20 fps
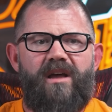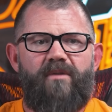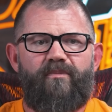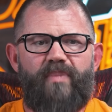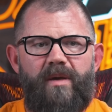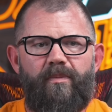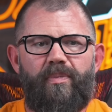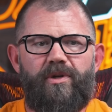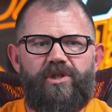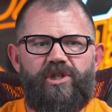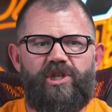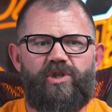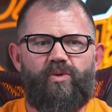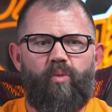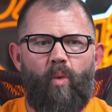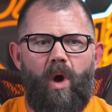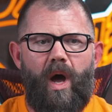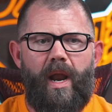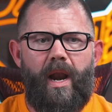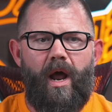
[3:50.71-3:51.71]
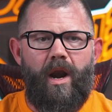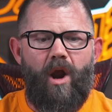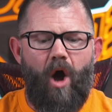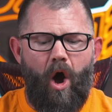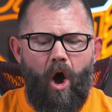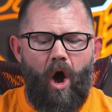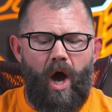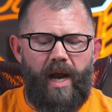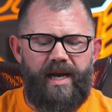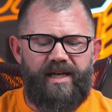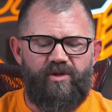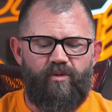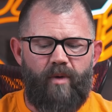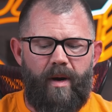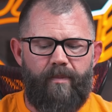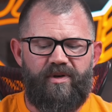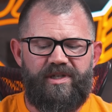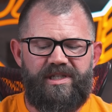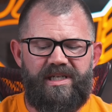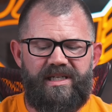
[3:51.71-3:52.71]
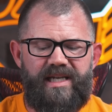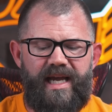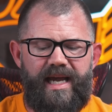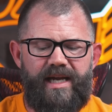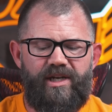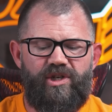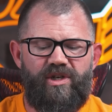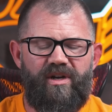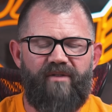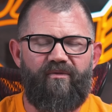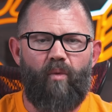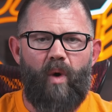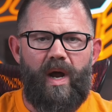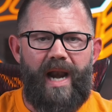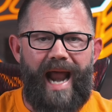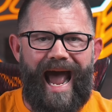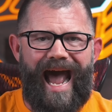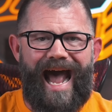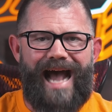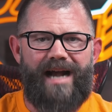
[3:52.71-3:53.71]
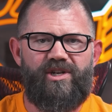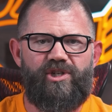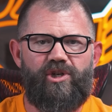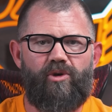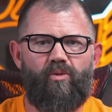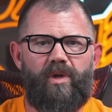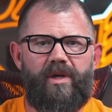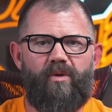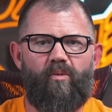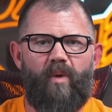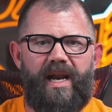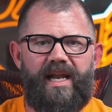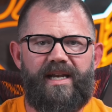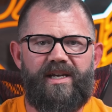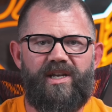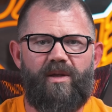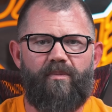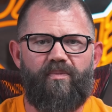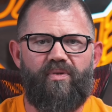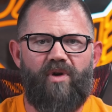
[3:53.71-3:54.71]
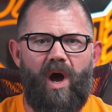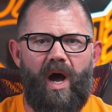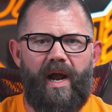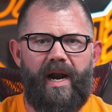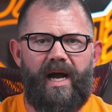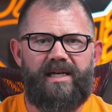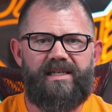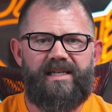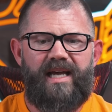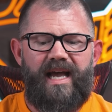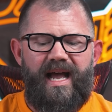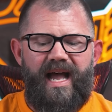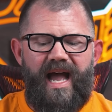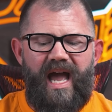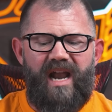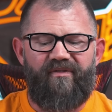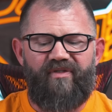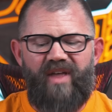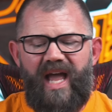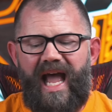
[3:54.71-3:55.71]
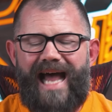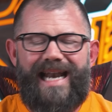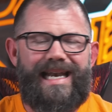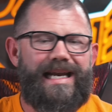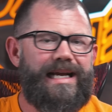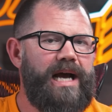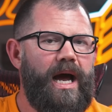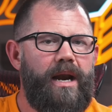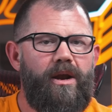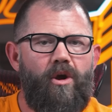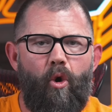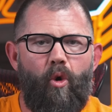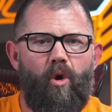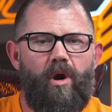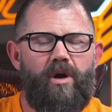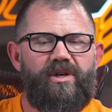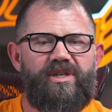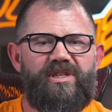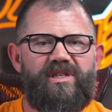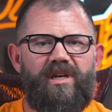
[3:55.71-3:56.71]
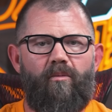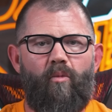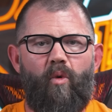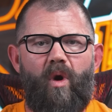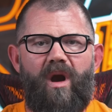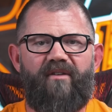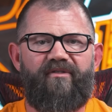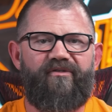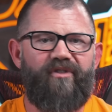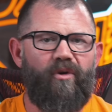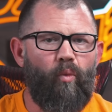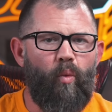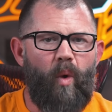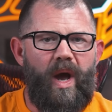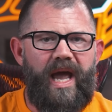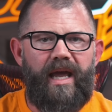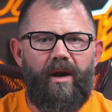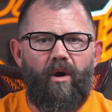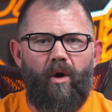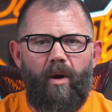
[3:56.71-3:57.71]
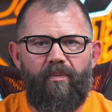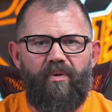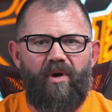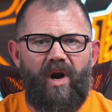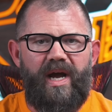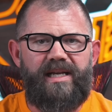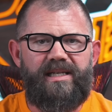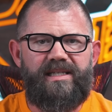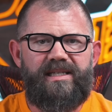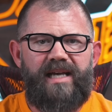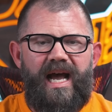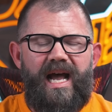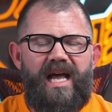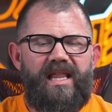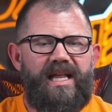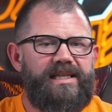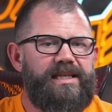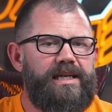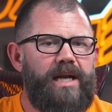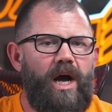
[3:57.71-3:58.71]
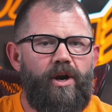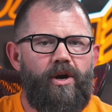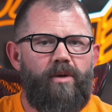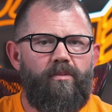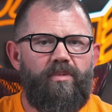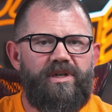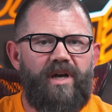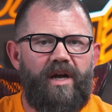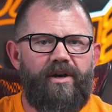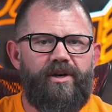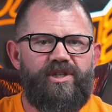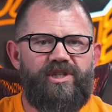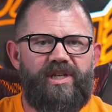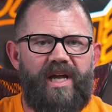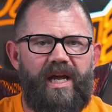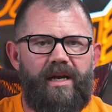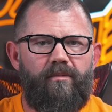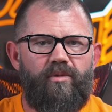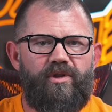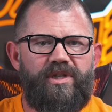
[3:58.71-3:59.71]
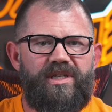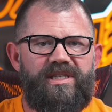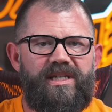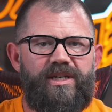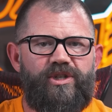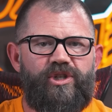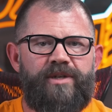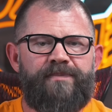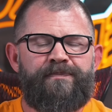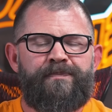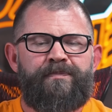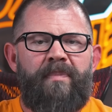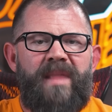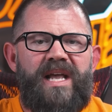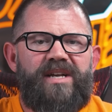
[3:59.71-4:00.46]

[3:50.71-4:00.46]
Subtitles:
People just want an honest representation of what actually went into the product. And if they had to cut corners somewhere for weight or price, that's an understandable decision.